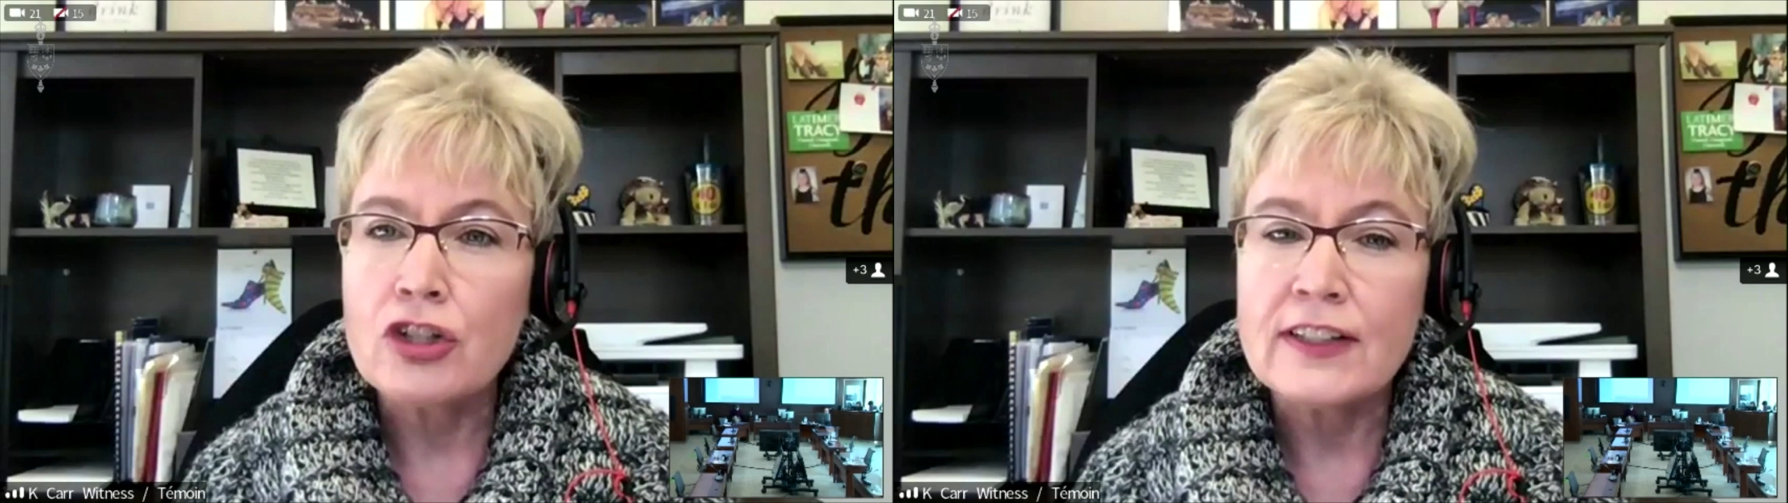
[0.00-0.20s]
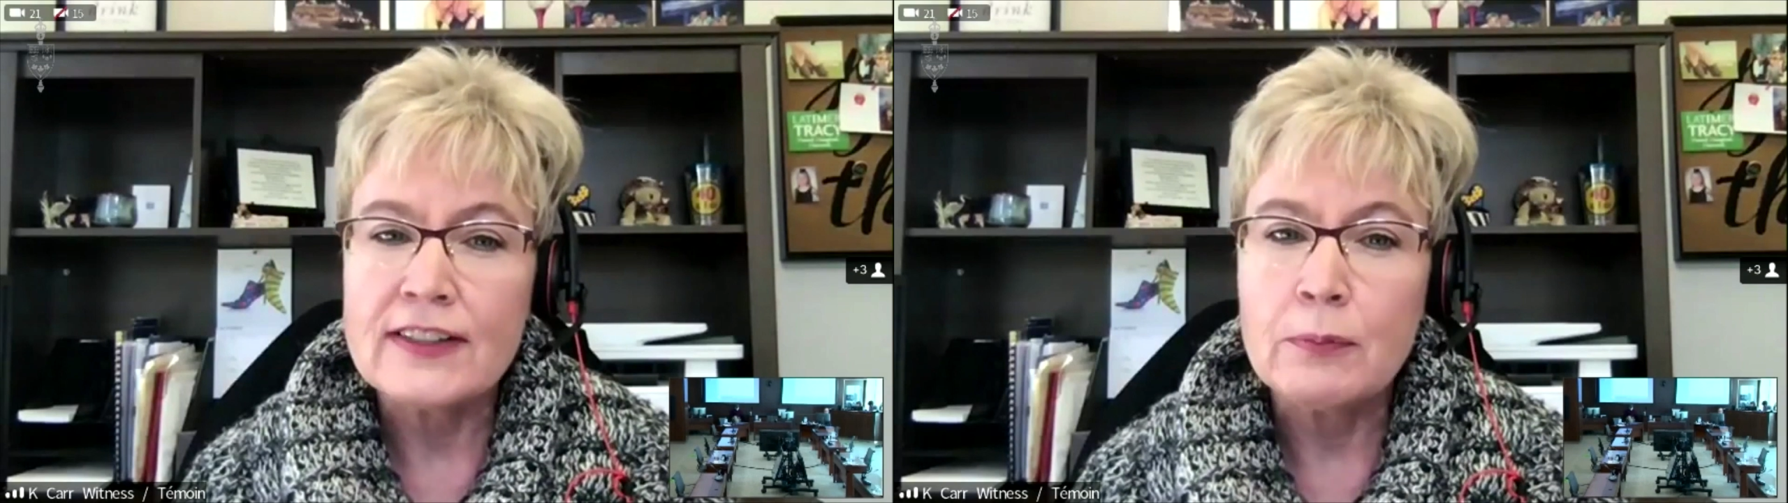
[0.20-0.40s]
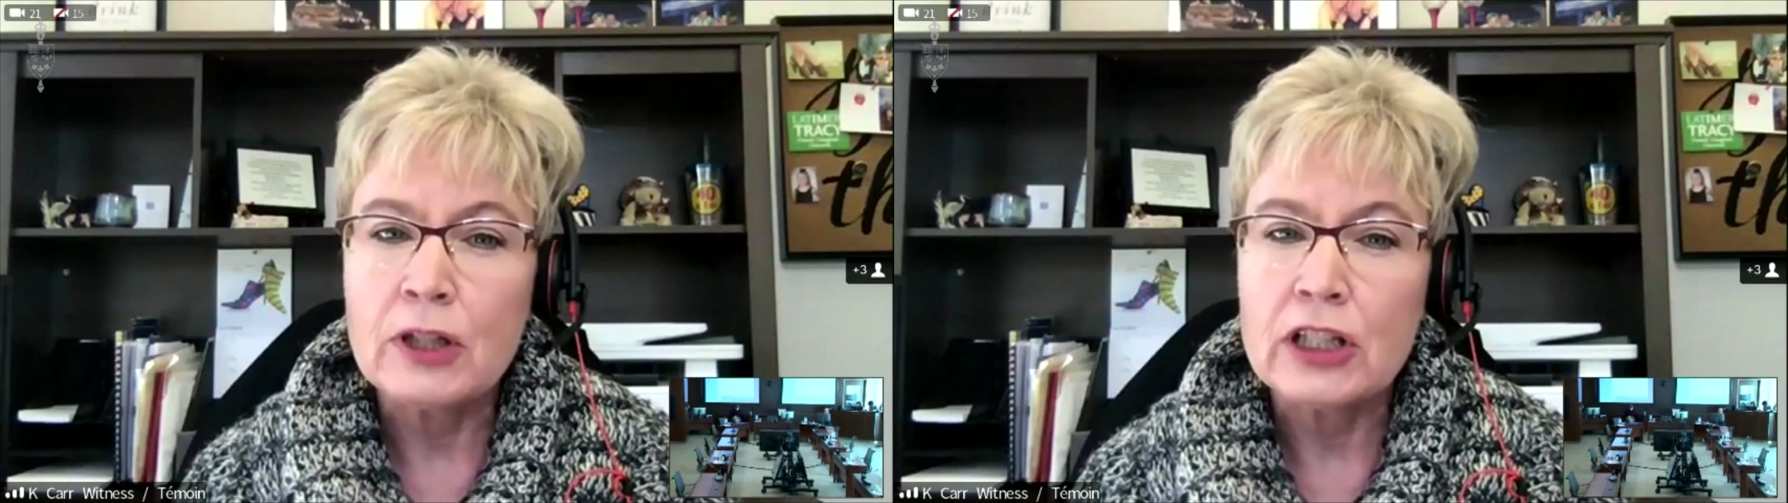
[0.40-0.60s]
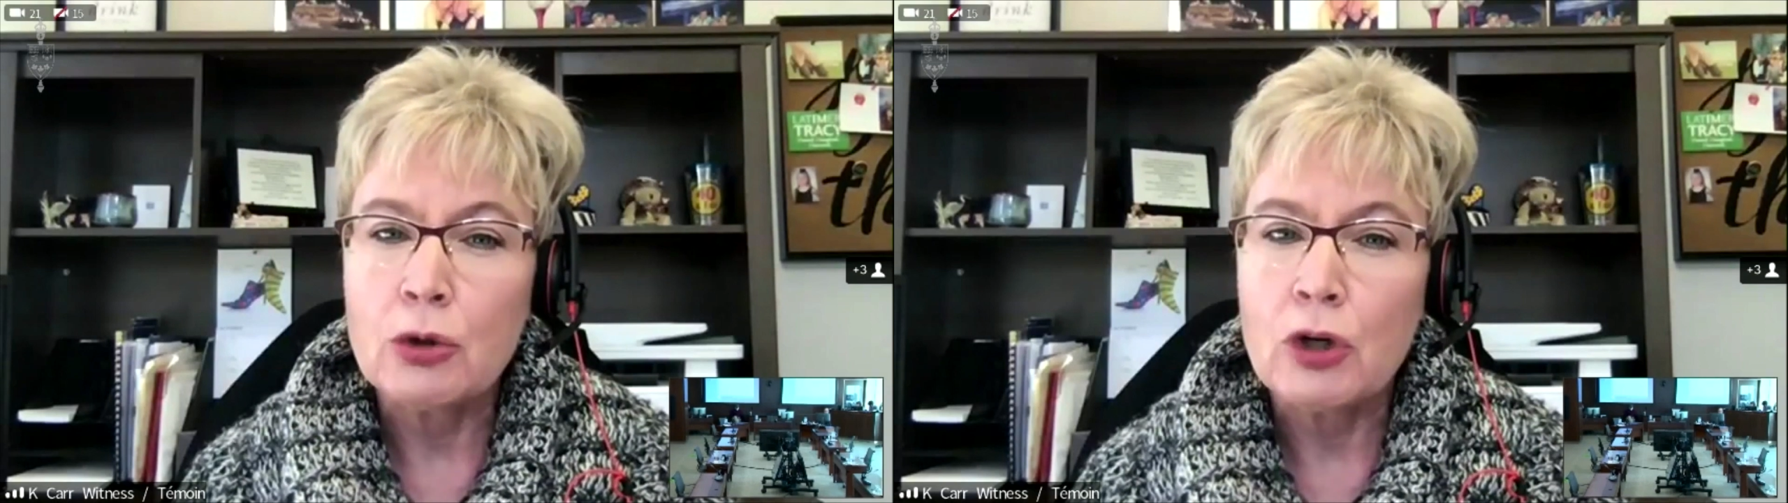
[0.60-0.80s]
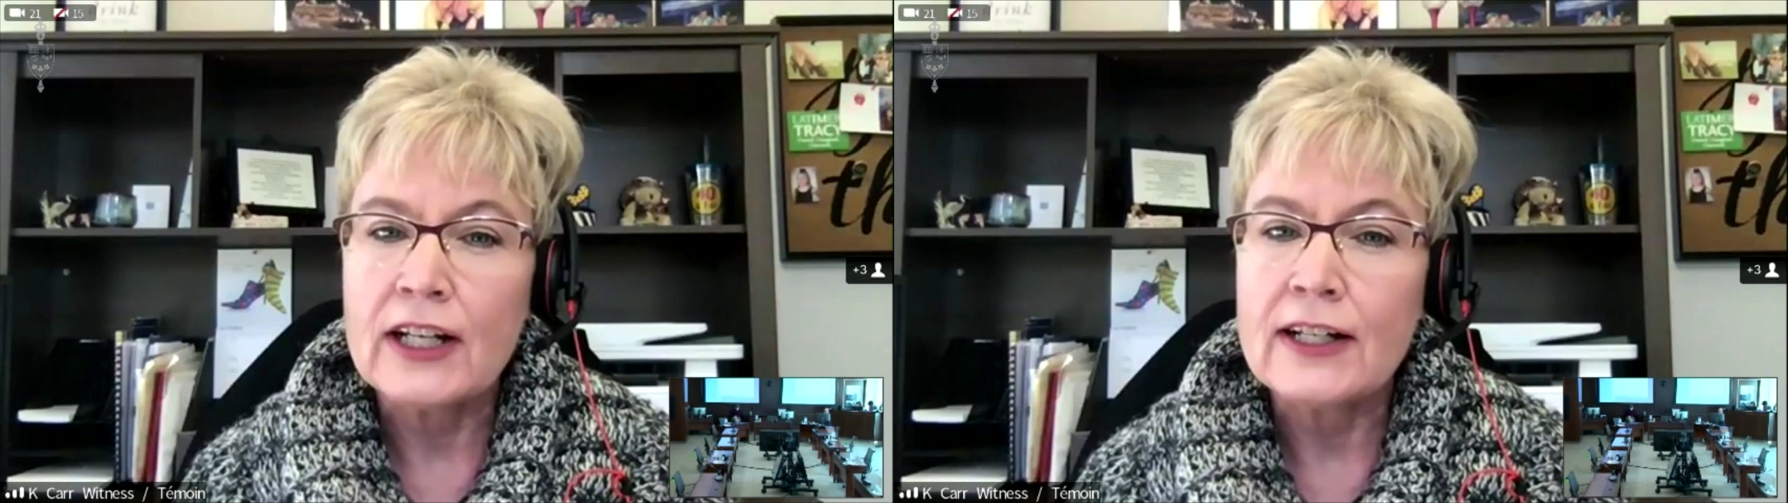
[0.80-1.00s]
disability
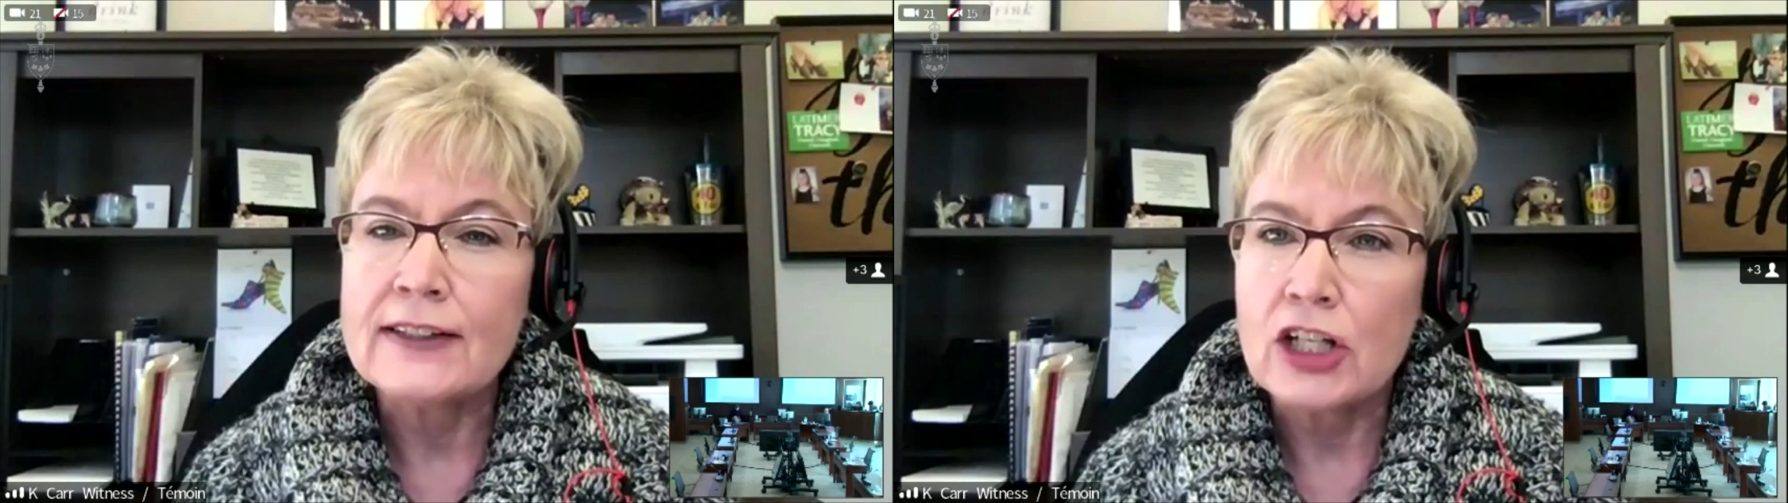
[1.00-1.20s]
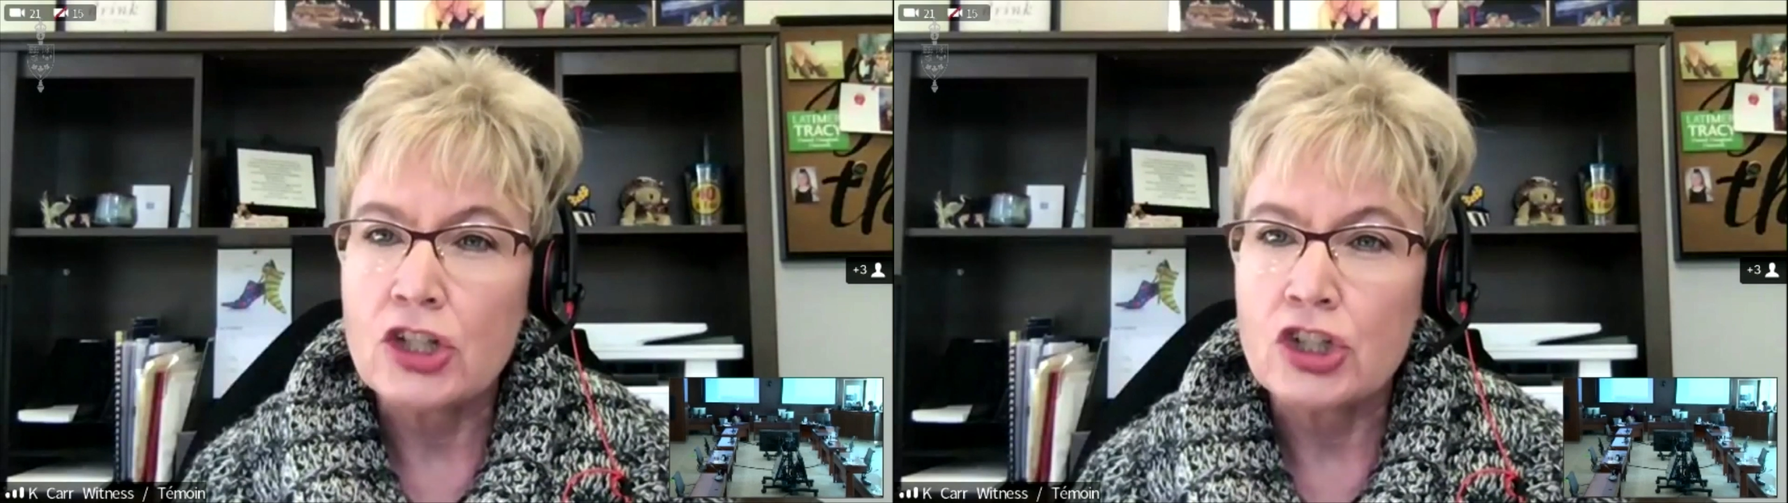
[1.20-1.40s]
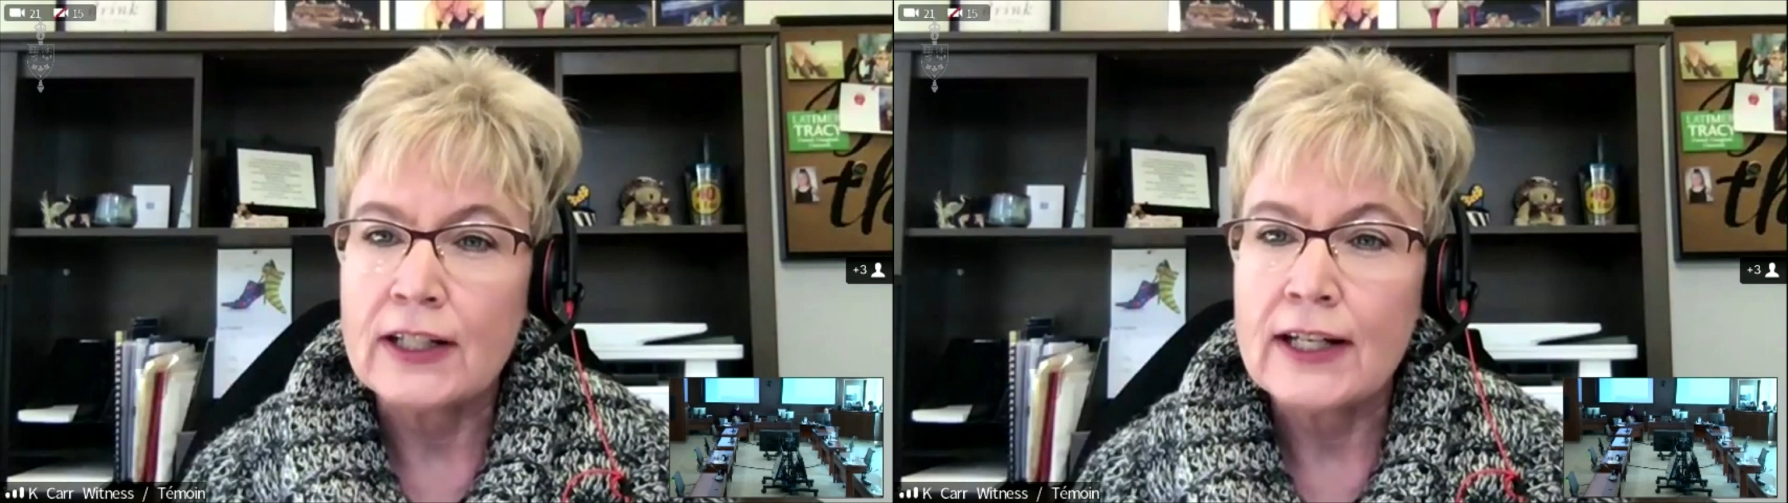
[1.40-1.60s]
organization